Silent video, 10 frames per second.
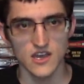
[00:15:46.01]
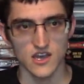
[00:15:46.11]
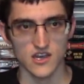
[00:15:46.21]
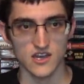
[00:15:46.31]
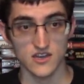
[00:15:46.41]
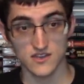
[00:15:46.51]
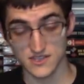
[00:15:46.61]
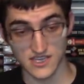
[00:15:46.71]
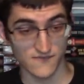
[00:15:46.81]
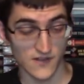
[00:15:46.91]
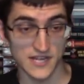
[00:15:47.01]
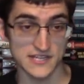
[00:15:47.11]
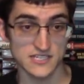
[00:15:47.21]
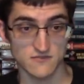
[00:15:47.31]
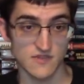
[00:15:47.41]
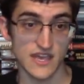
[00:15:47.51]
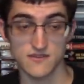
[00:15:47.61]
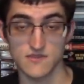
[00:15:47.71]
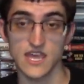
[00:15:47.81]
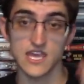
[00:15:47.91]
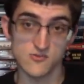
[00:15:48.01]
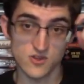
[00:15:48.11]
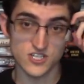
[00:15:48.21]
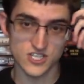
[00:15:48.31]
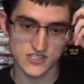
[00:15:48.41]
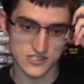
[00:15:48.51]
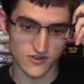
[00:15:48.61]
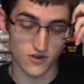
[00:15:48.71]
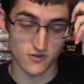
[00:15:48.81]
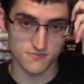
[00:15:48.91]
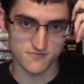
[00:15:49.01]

they find that, hey, Russians are